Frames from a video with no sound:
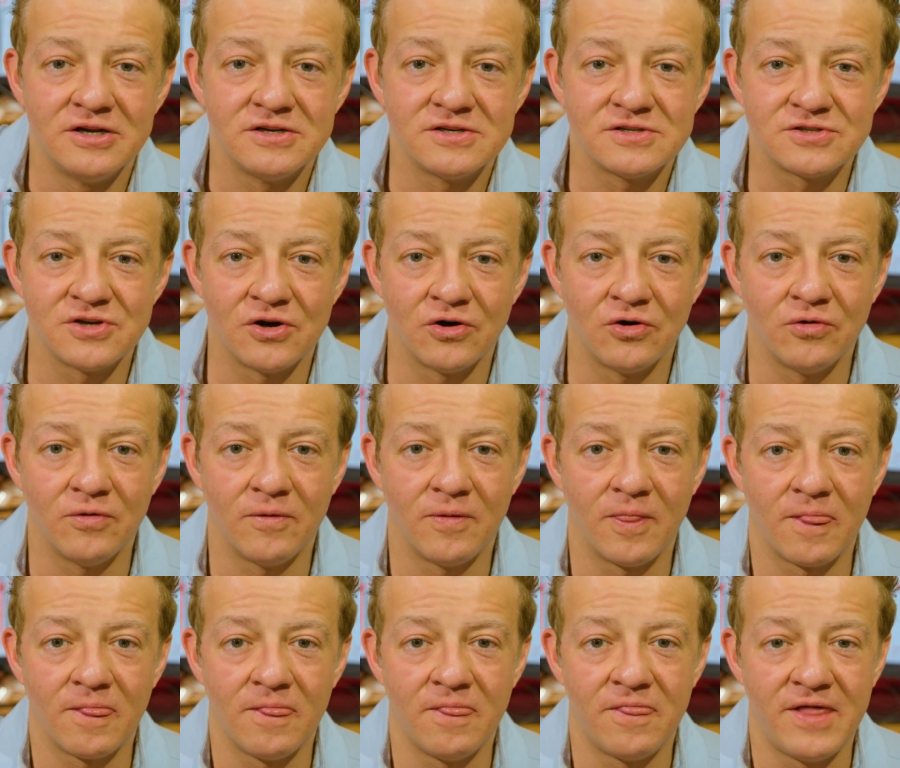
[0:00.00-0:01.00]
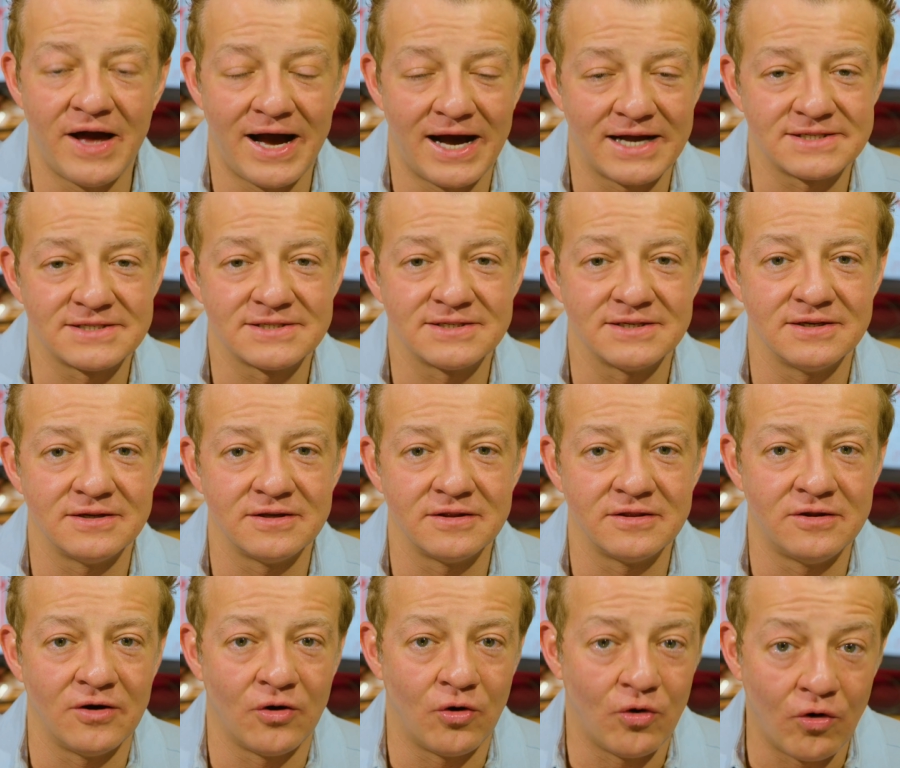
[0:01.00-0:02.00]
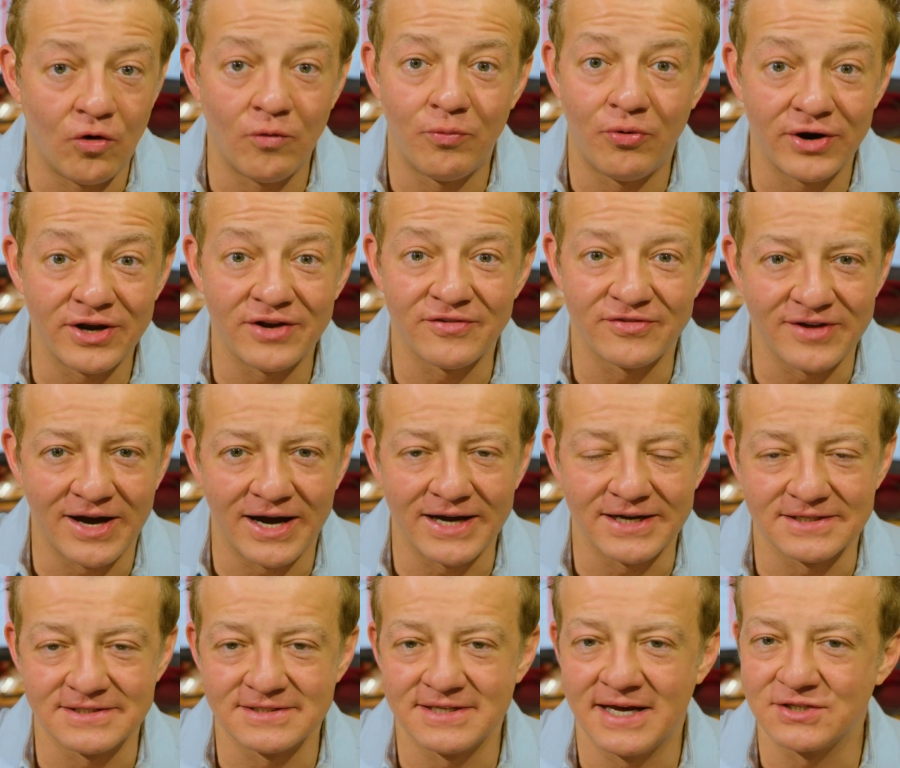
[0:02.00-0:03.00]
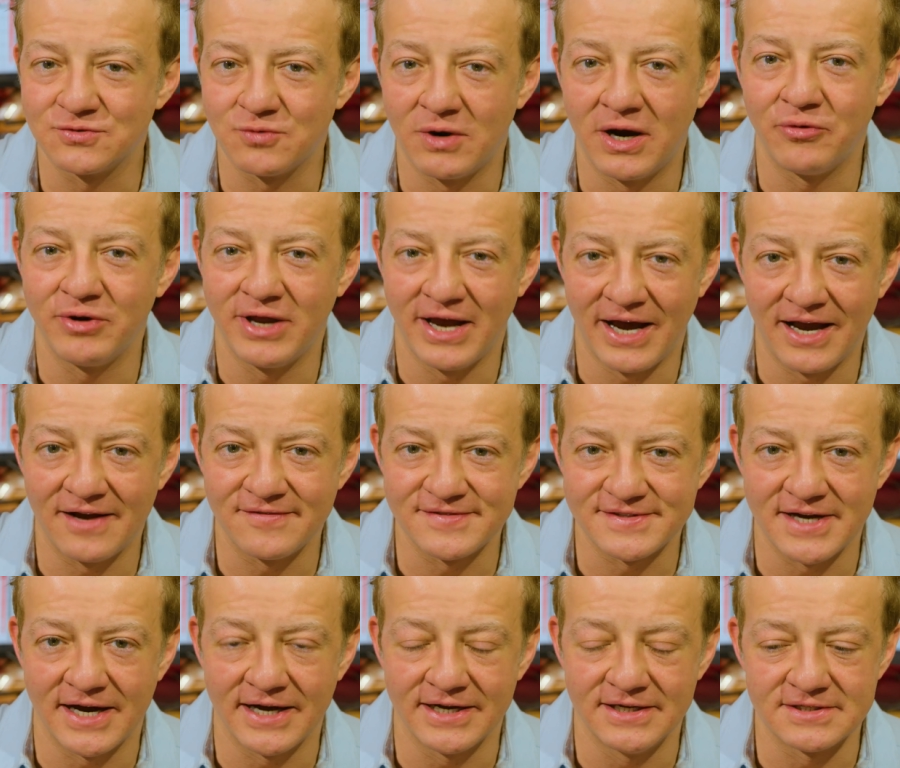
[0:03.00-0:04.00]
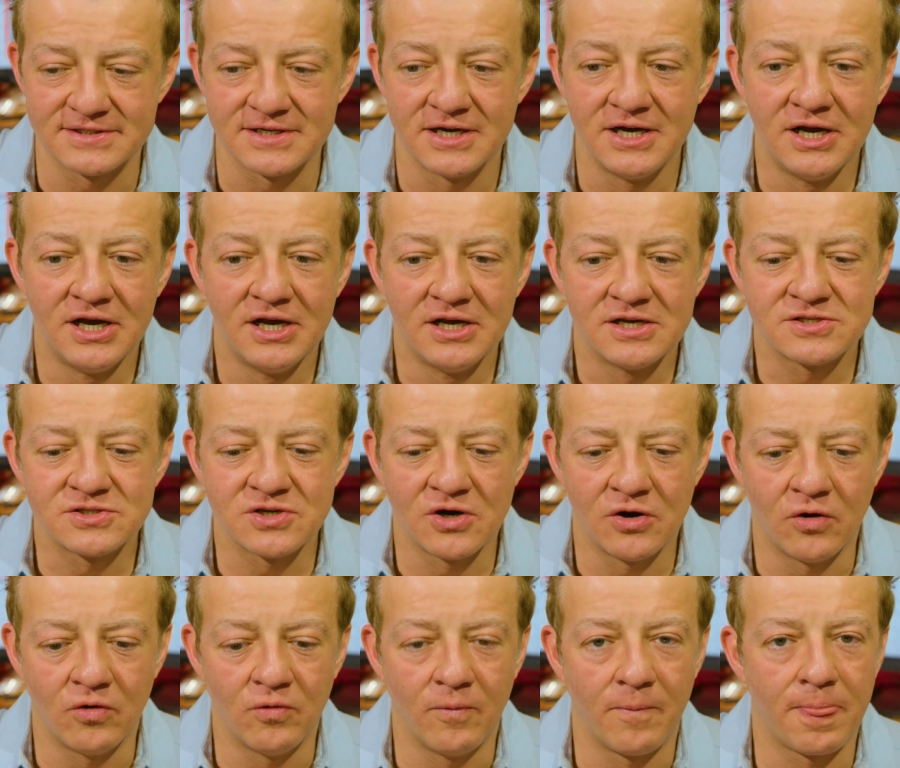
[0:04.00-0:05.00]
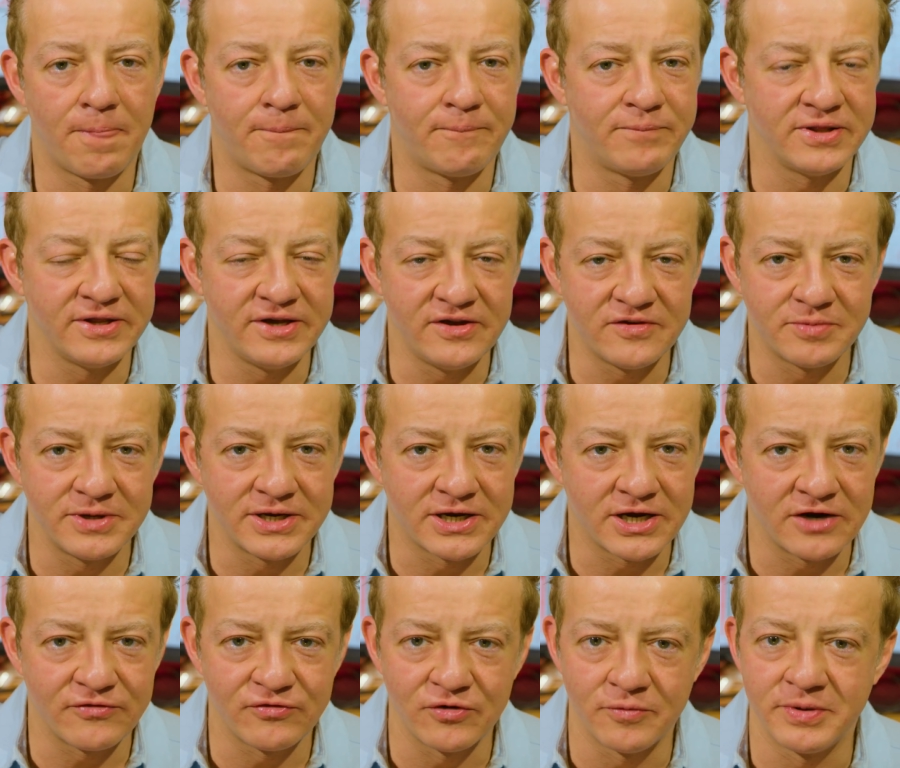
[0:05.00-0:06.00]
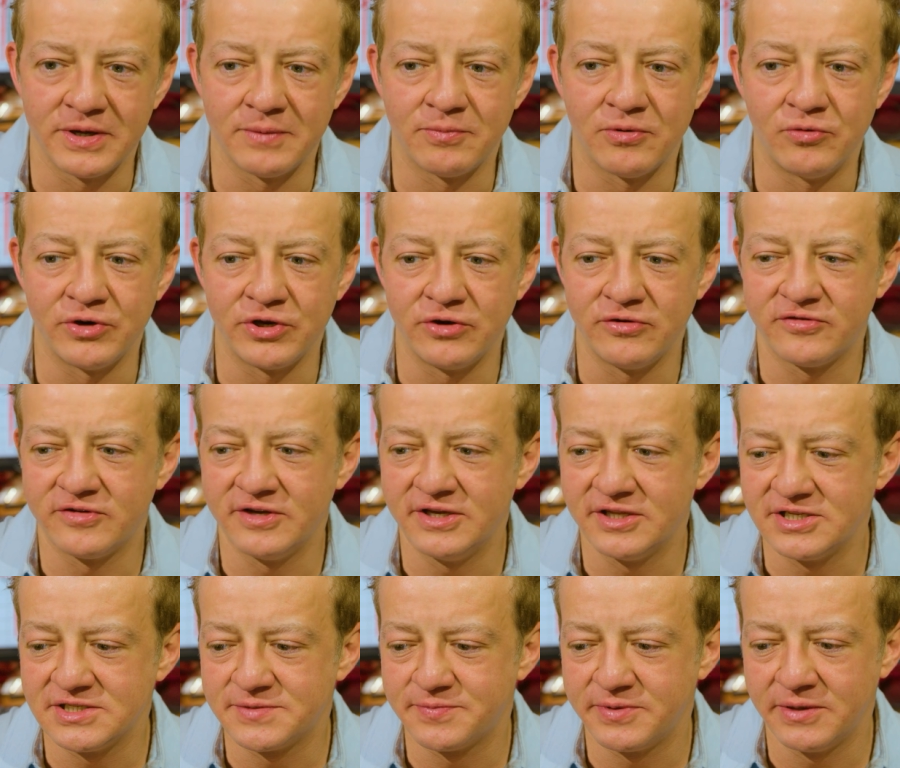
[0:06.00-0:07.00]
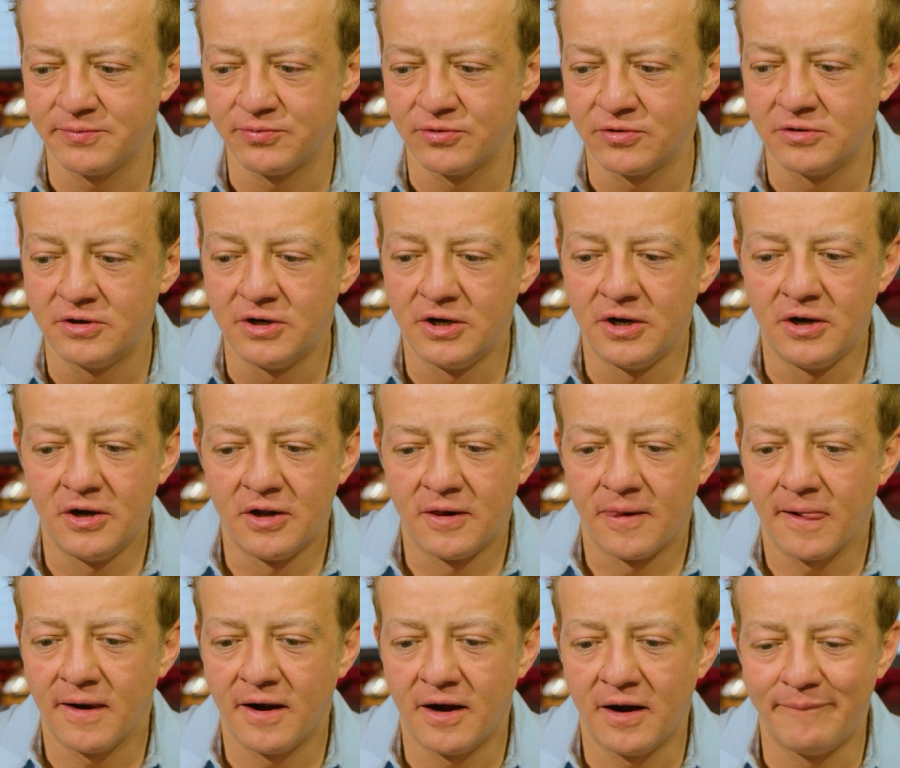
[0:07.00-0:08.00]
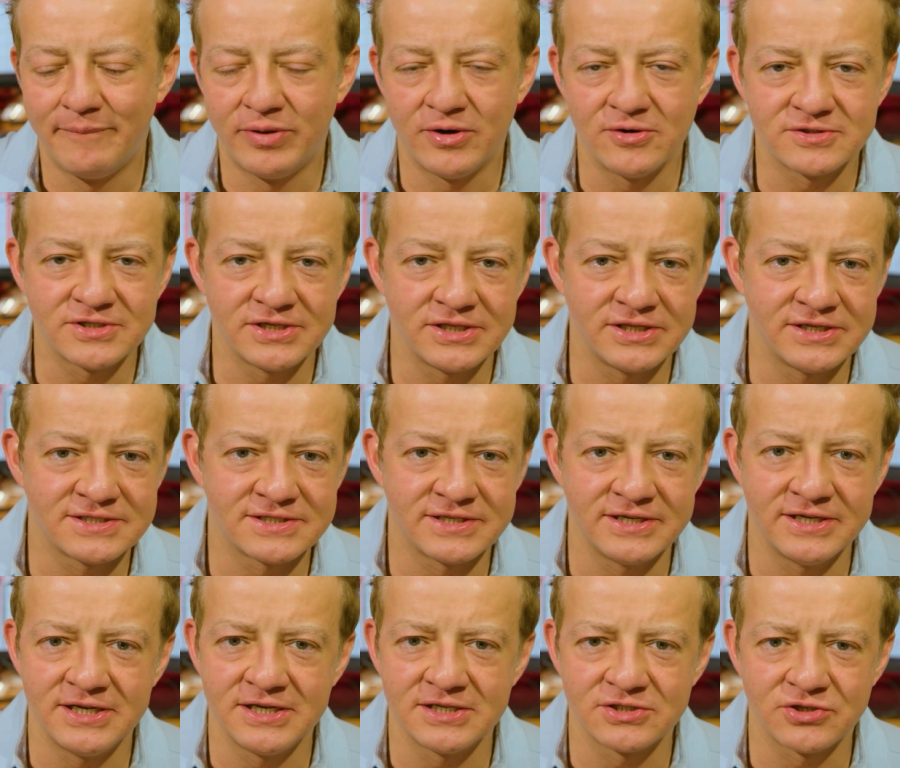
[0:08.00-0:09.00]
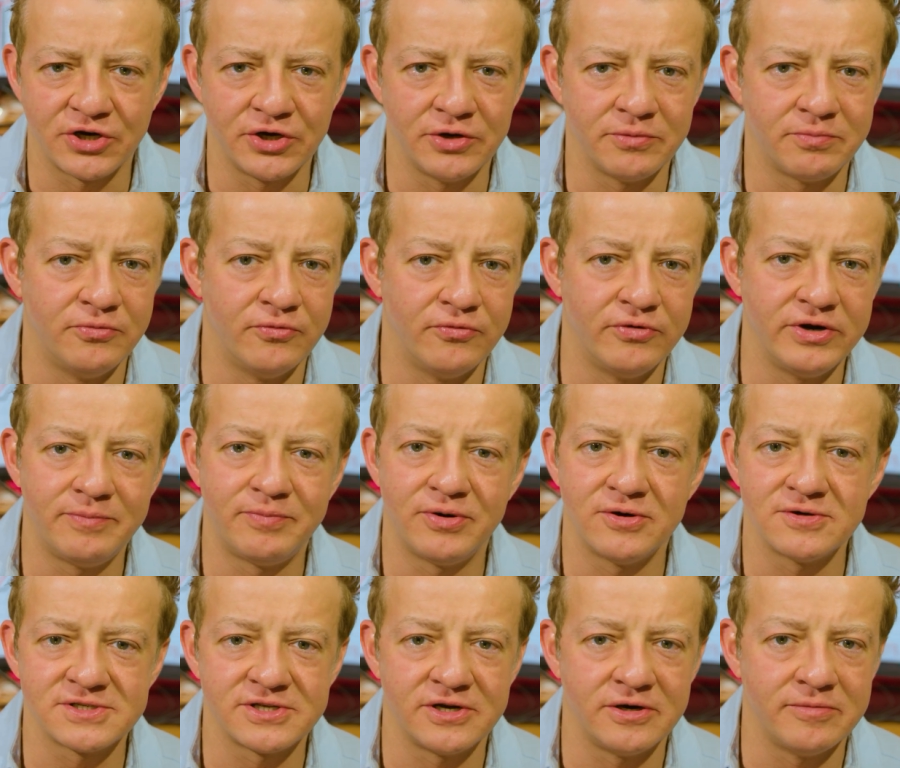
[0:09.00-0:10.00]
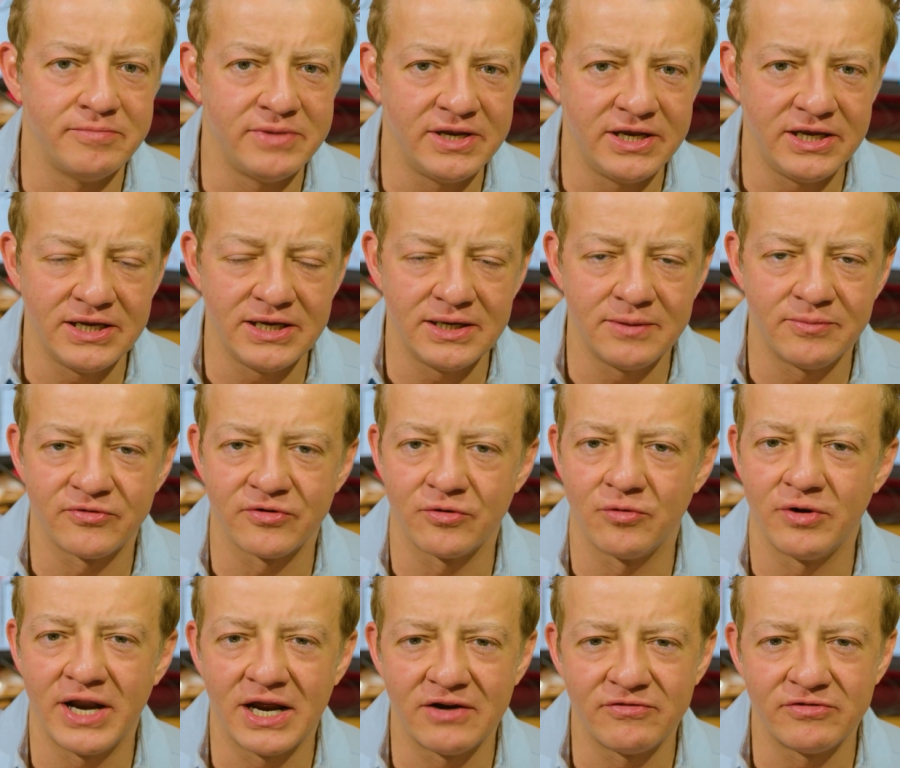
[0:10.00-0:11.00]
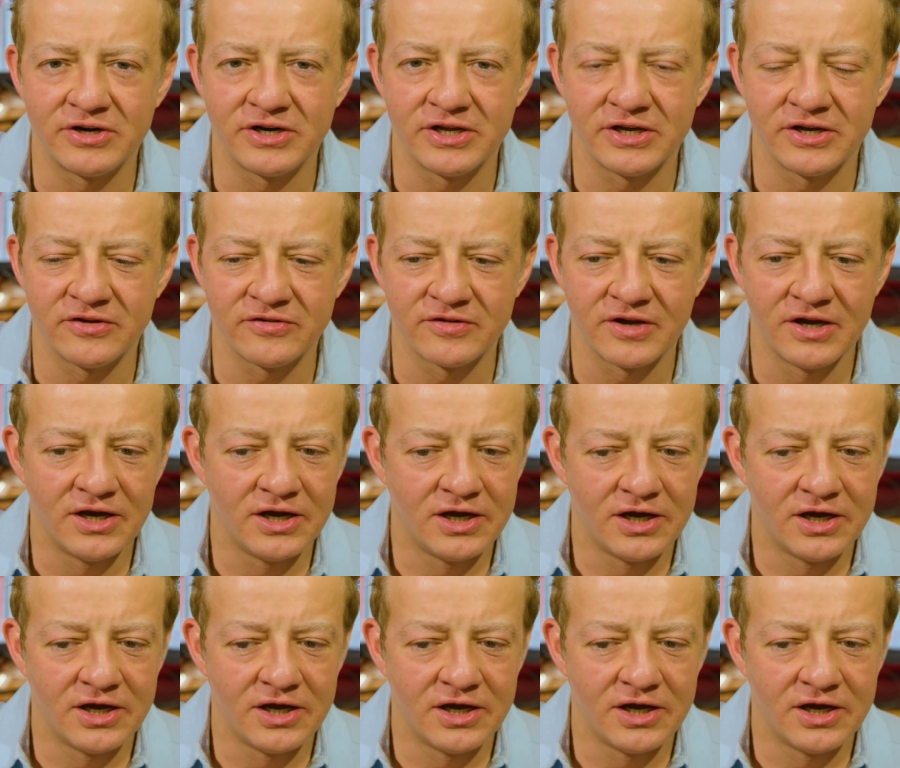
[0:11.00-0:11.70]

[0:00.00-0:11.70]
So that's the whole point of science. That's why we have science. So please be careful, people. When you see these people uh, posting these things, or you repost their memes or whatever it is,